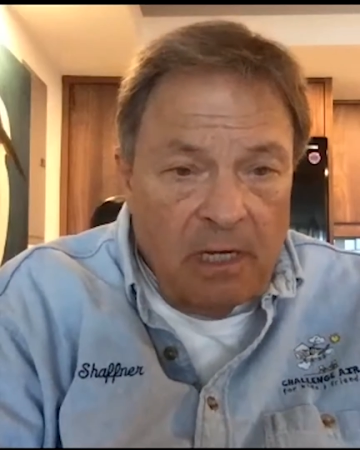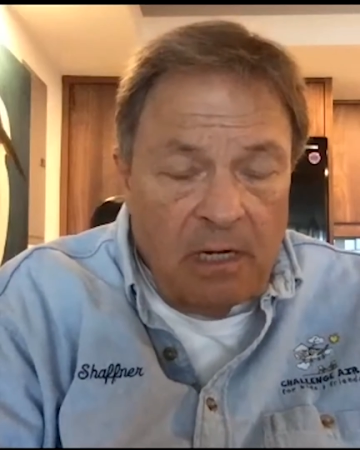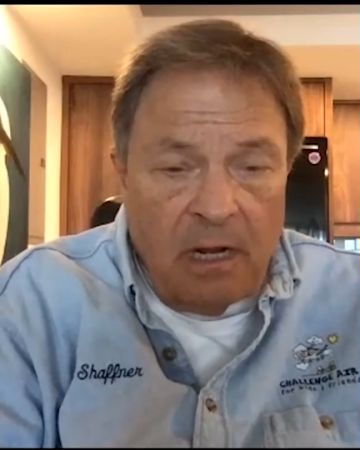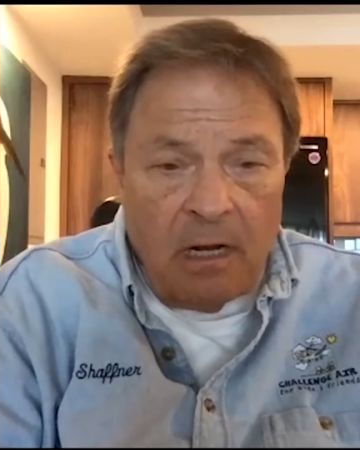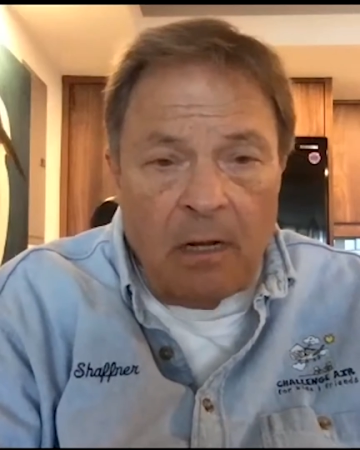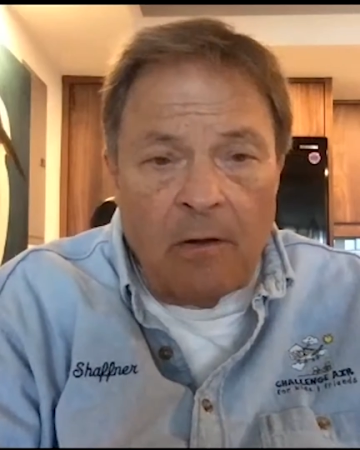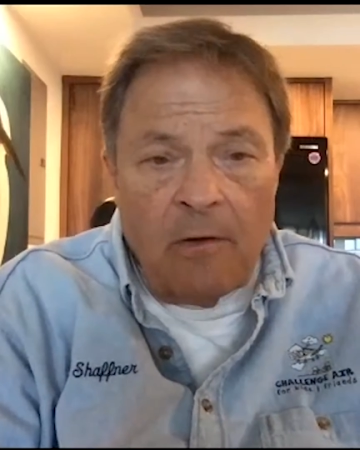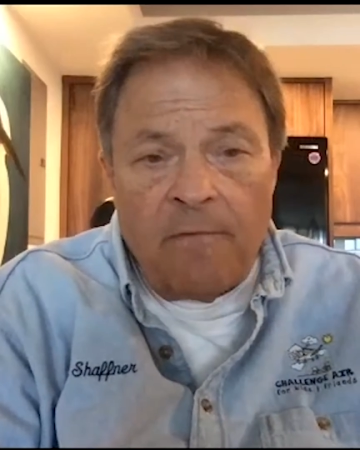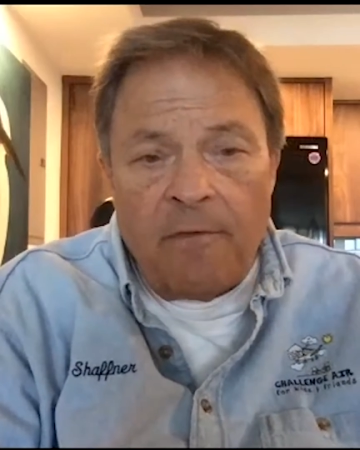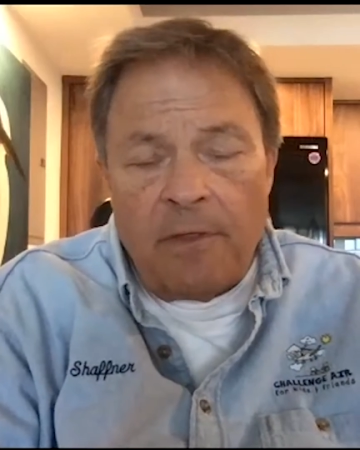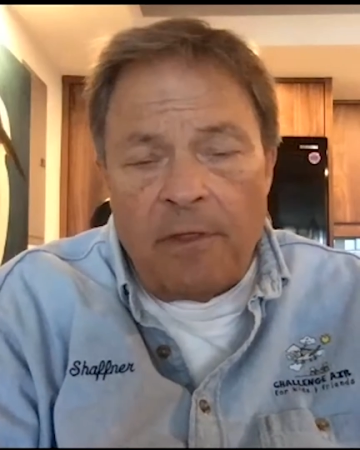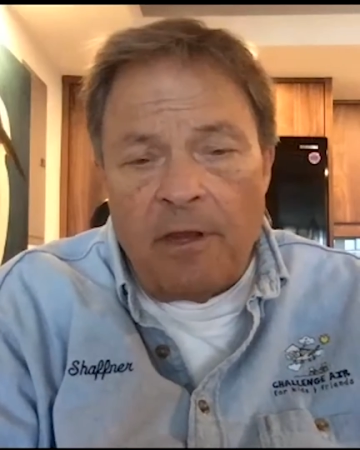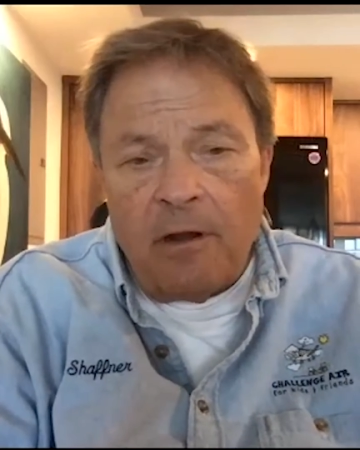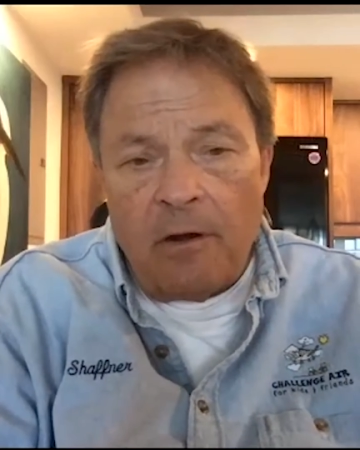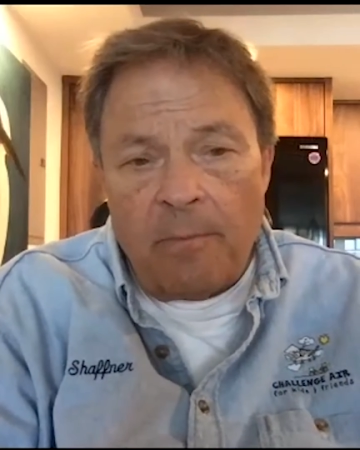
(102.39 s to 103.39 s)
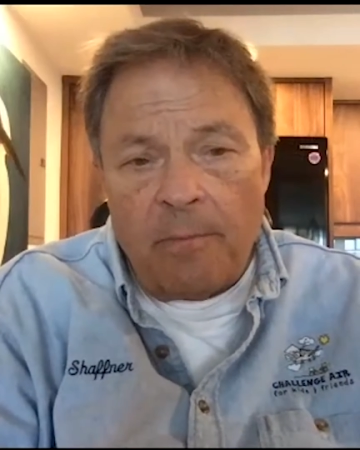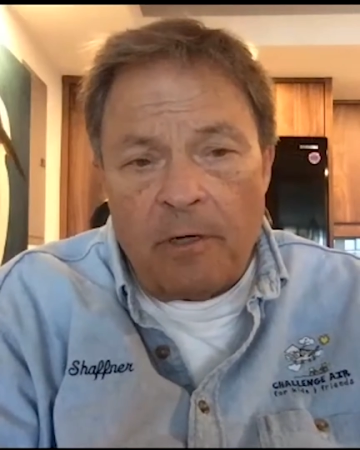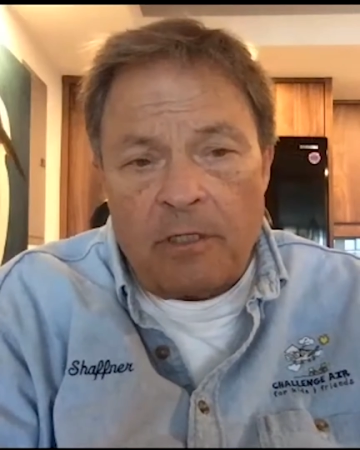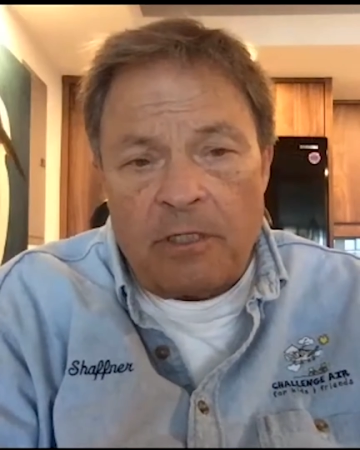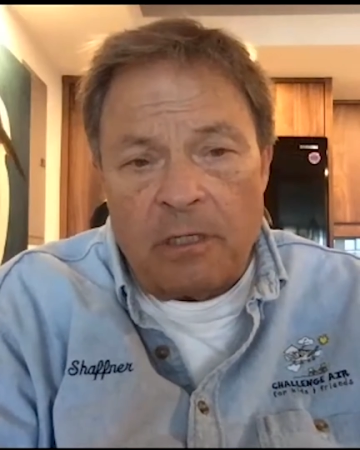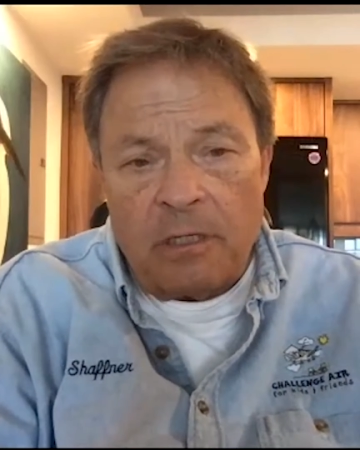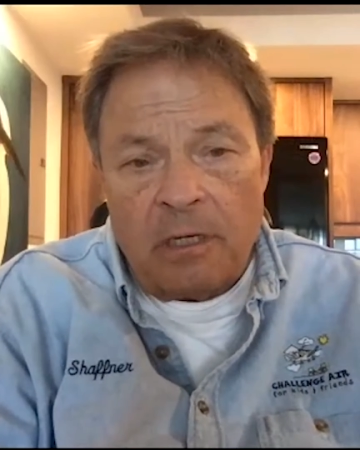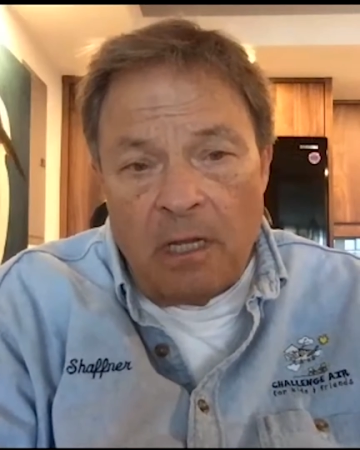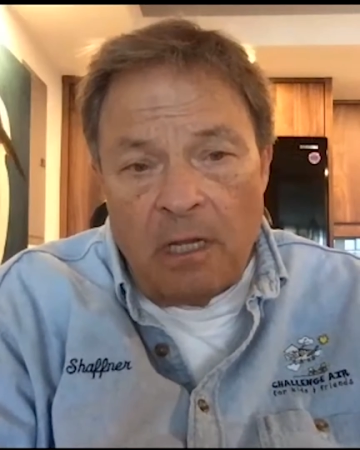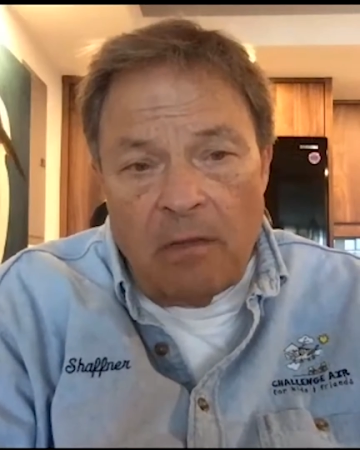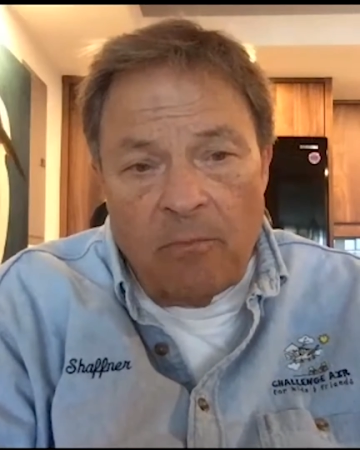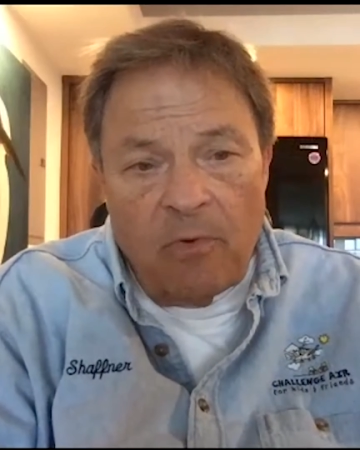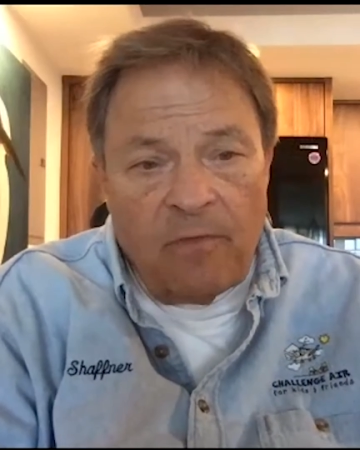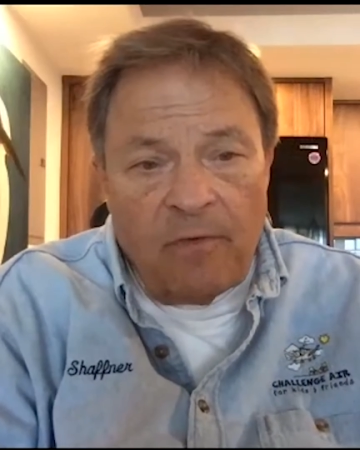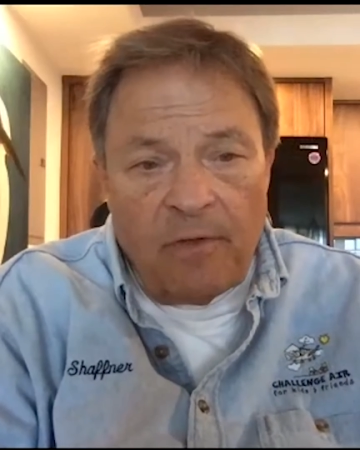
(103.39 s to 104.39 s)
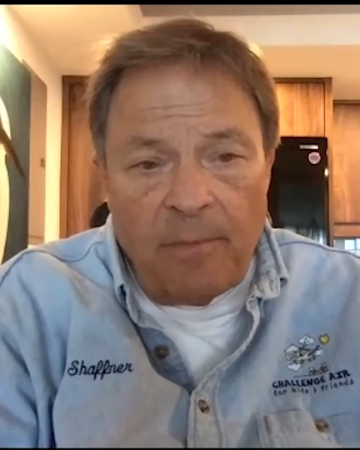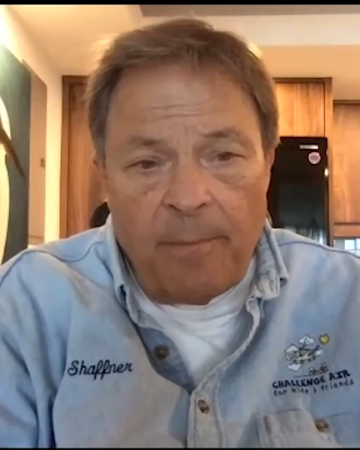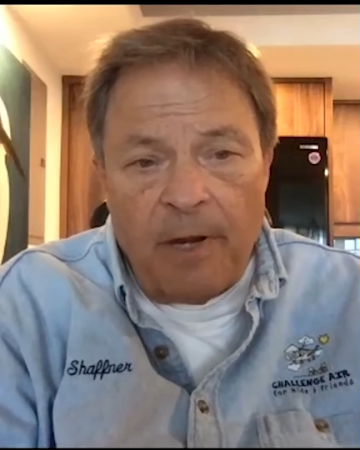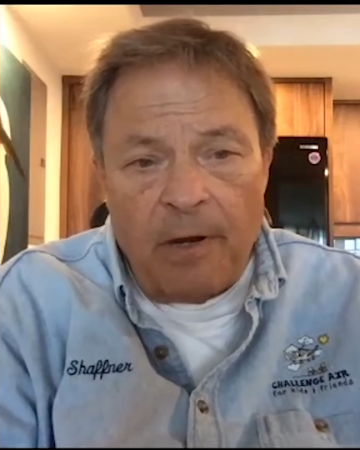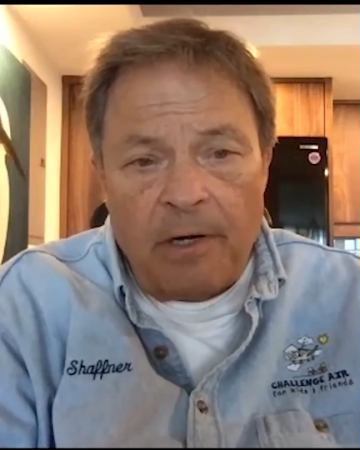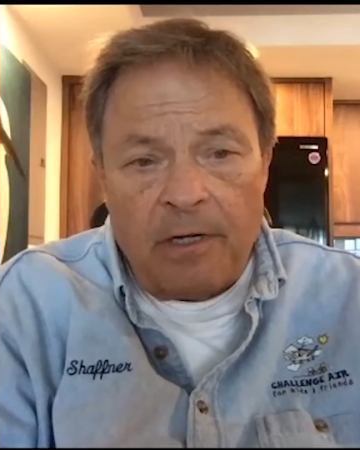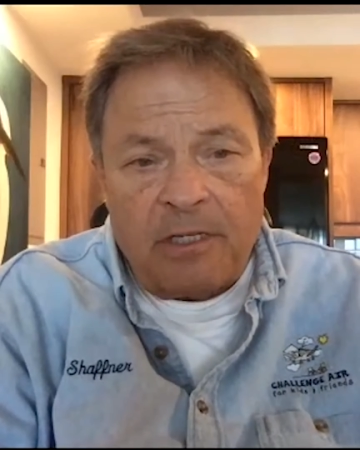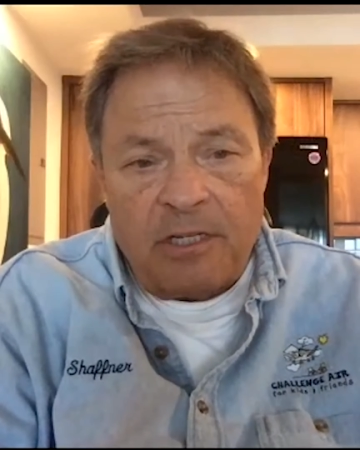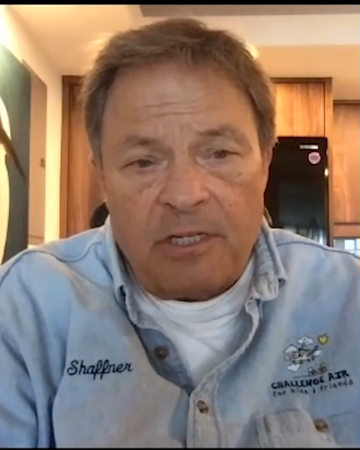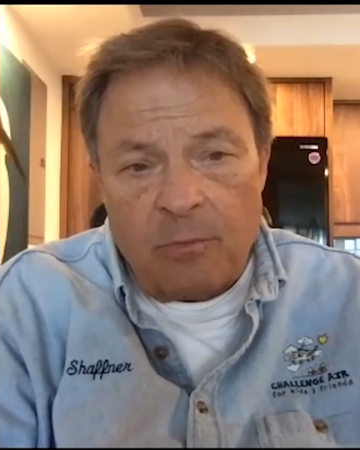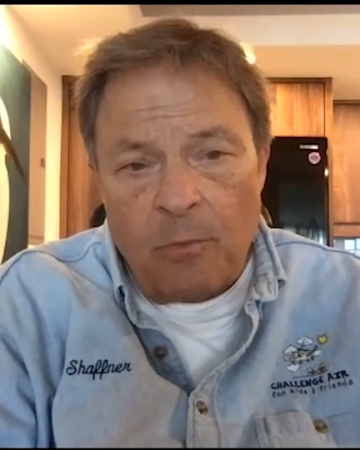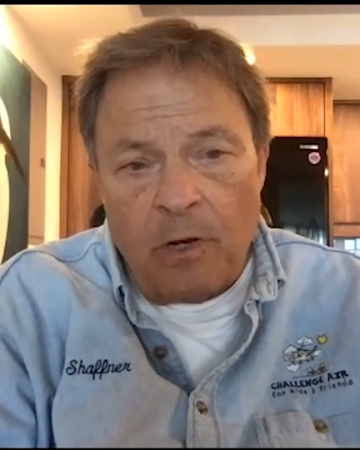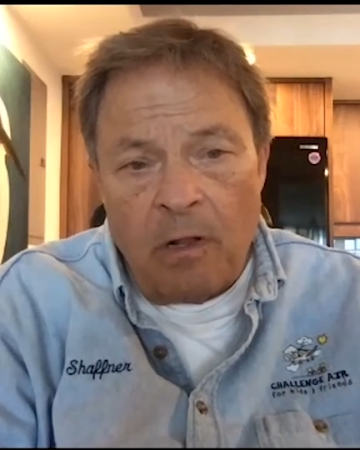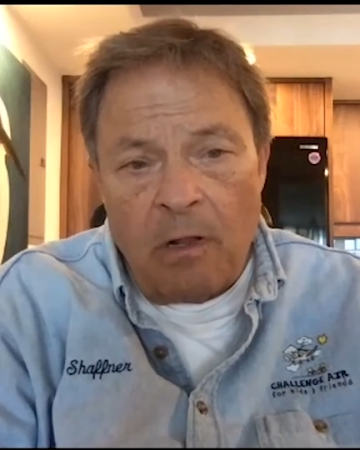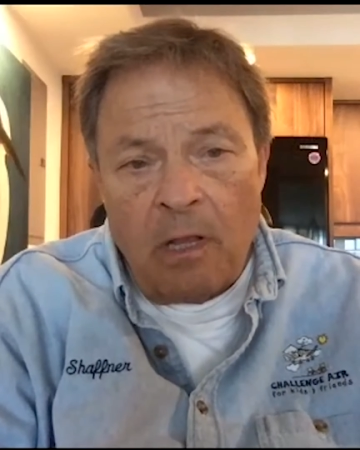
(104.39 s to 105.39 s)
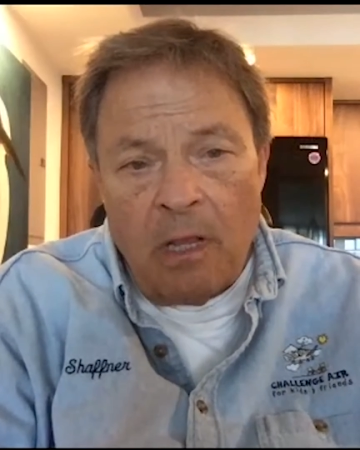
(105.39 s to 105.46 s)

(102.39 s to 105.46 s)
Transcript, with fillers: not only for the young person but for the parents as well,